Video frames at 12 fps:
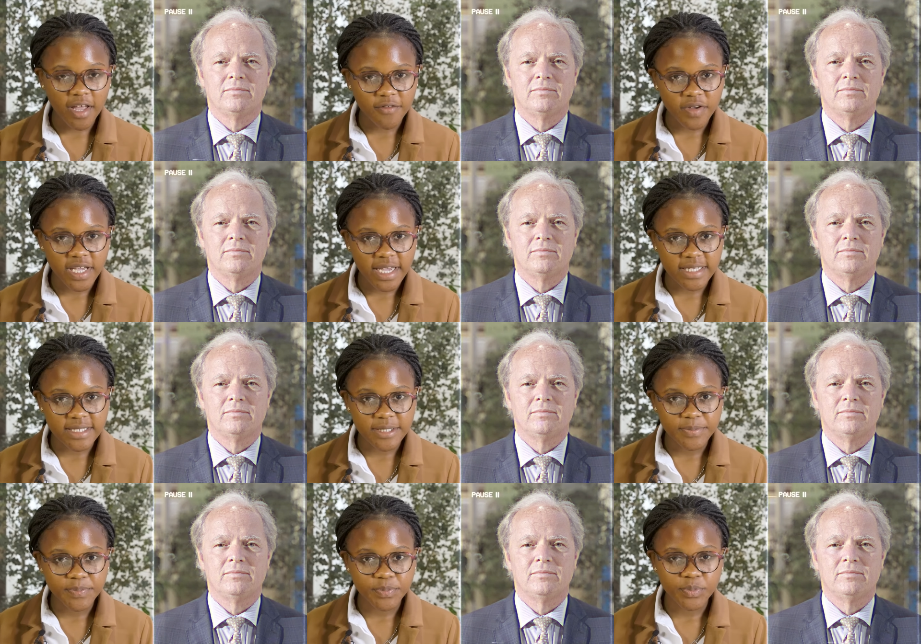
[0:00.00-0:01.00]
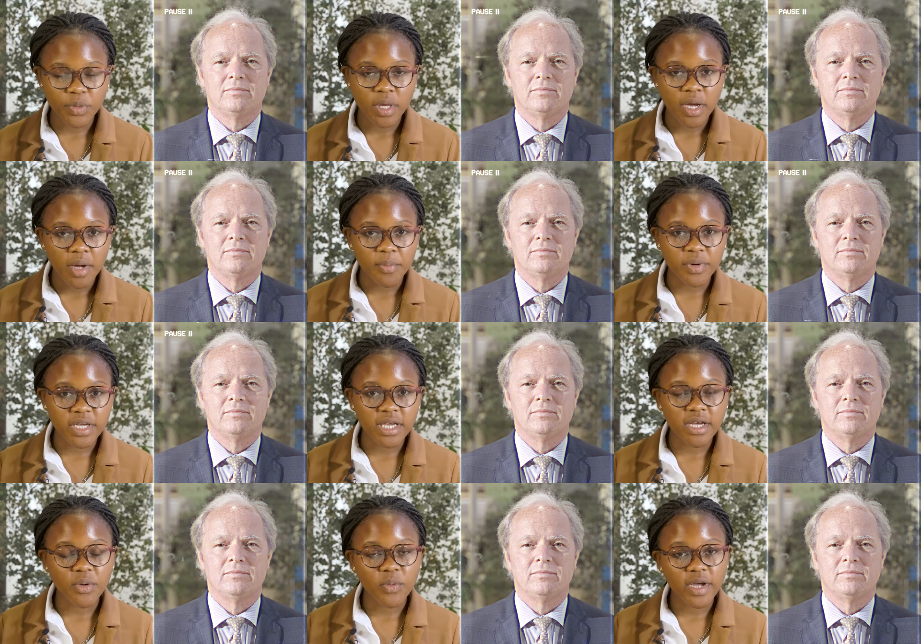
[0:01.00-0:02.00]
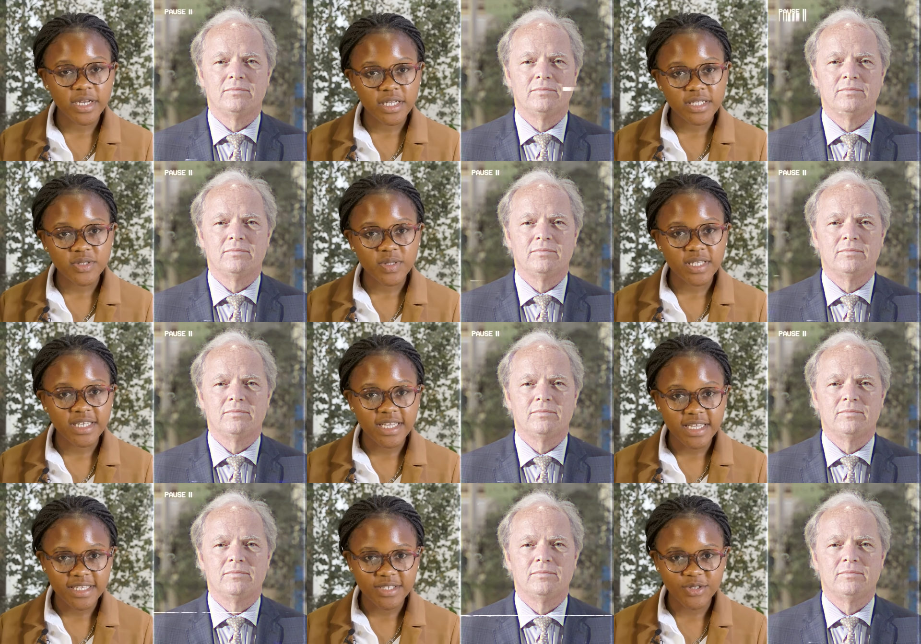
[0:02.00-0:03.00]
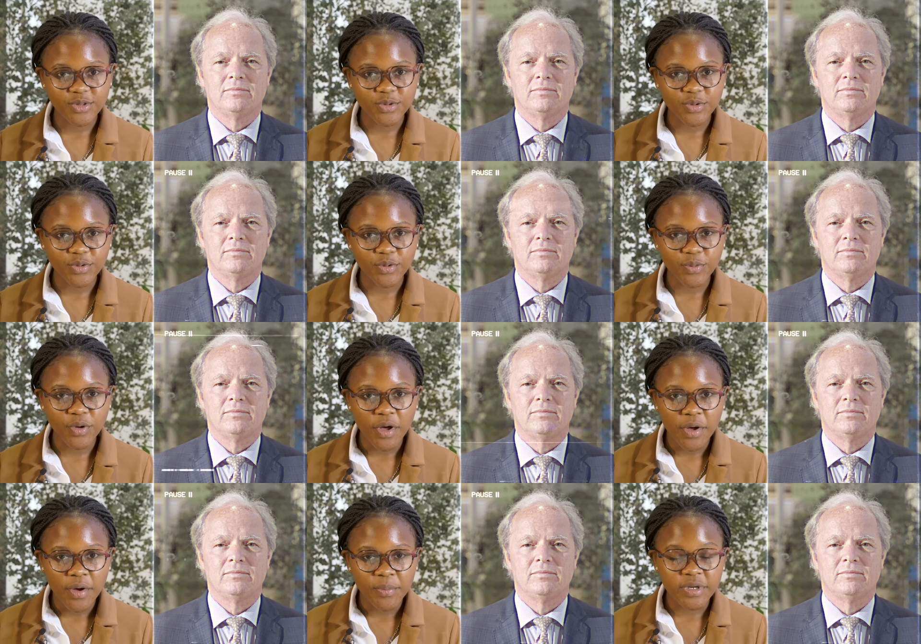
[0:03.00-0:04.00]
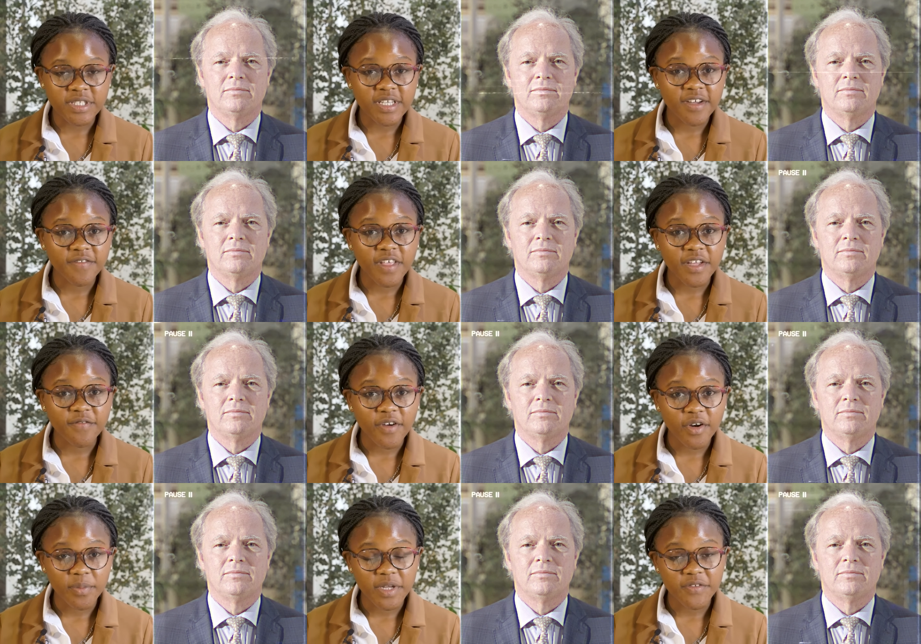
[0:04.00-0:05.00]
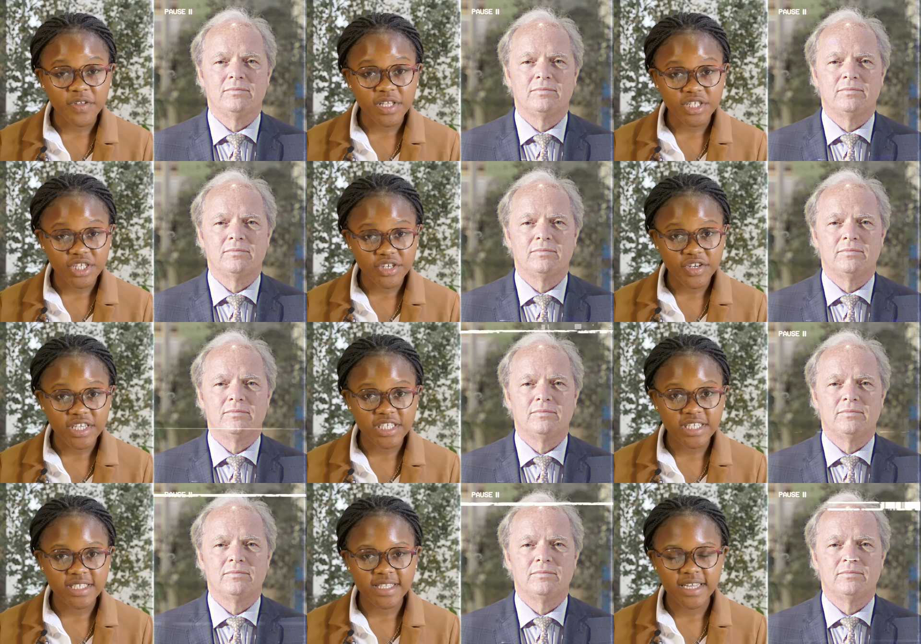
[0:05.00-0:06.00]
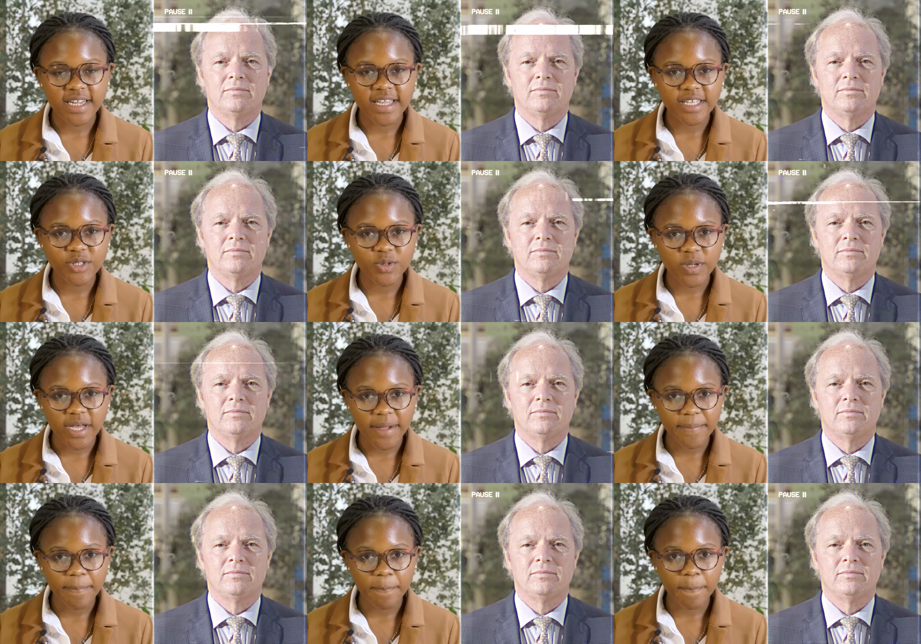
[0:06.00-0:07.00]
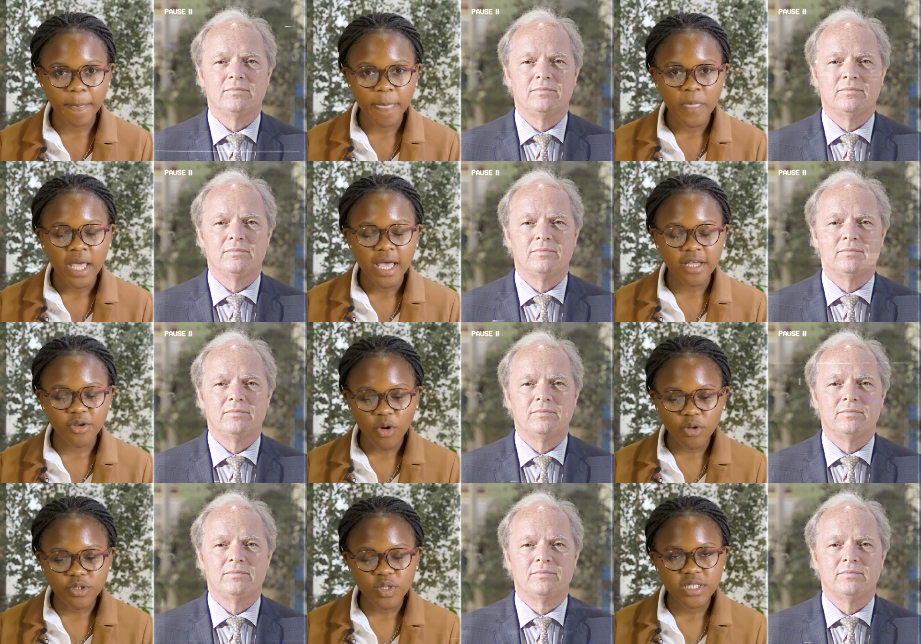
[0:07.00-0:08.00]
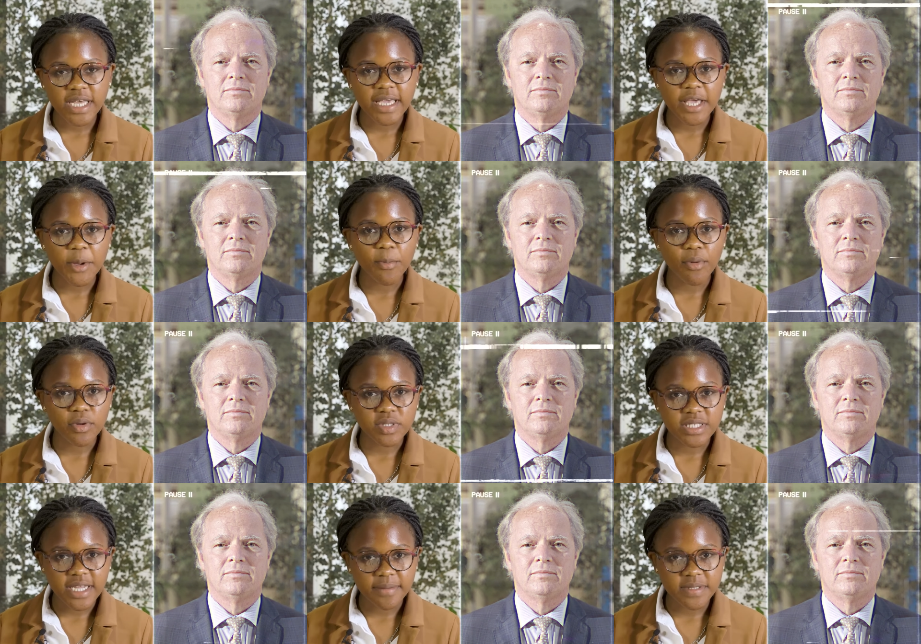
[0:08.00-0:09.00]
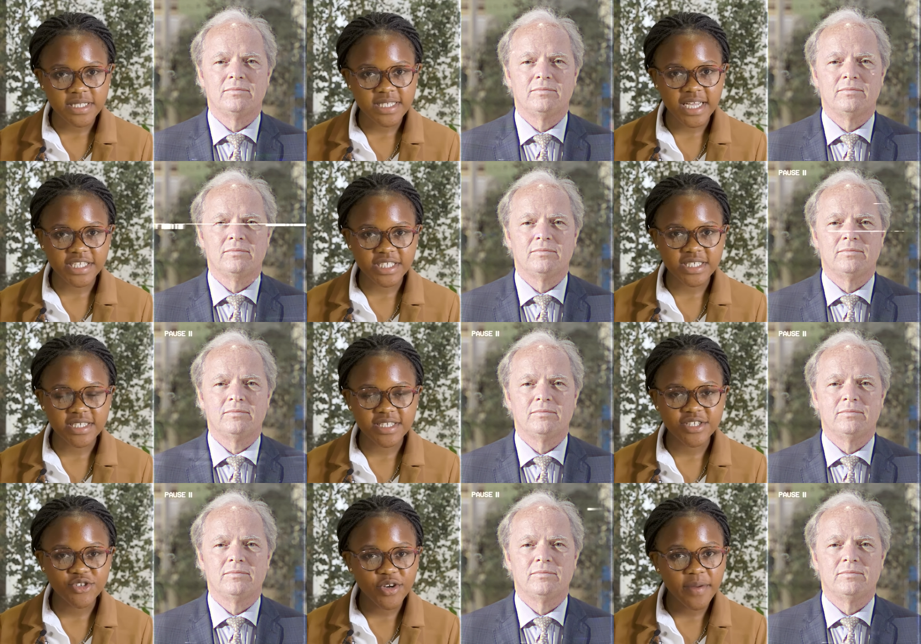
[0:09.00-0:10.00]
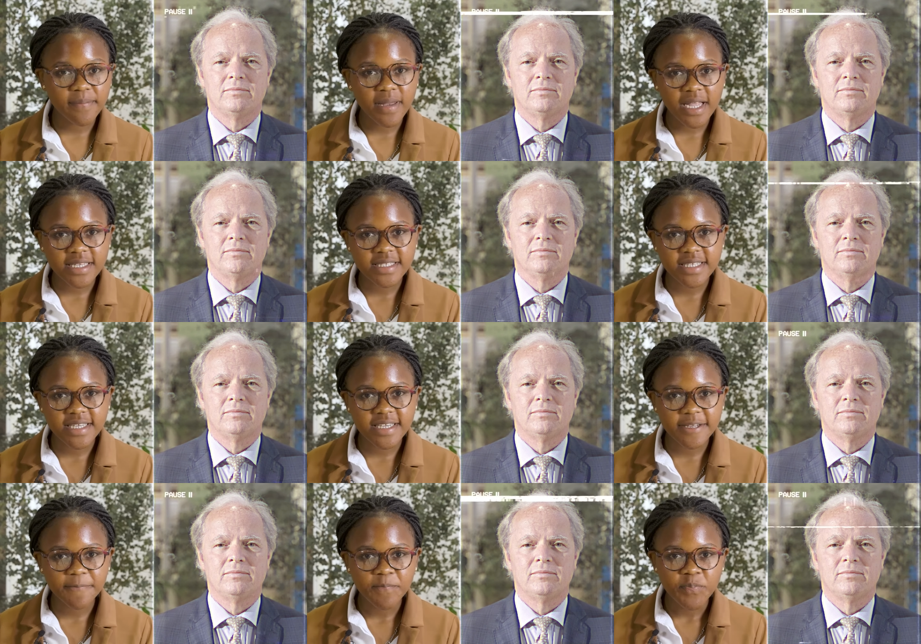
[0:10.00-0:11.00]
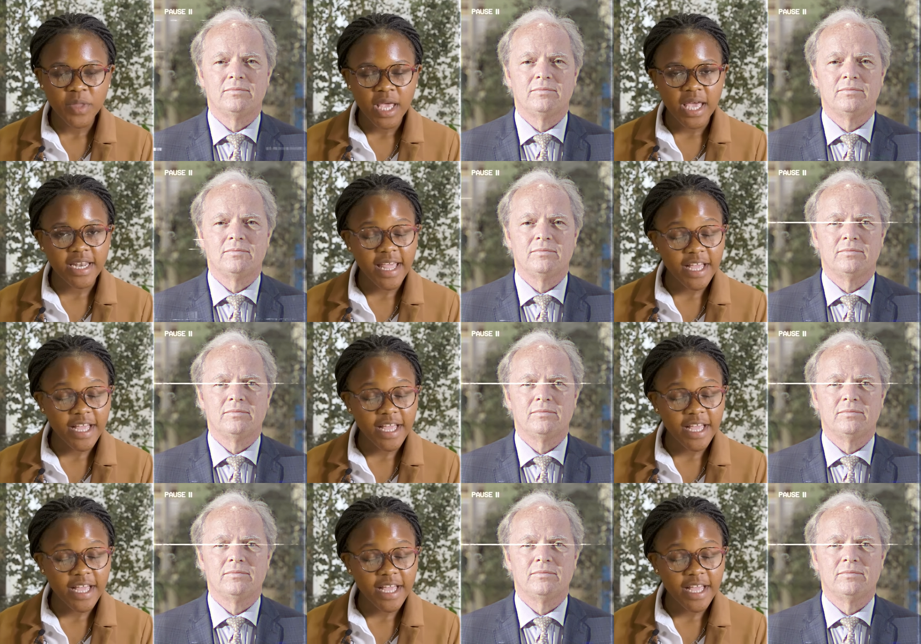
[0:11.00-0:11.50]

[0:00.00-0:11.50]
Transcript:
Speaker 1: advocacy, bringing awareness on the need to preserve the environment for the generations that are yet to come, and also taking bold steps such as tree planting and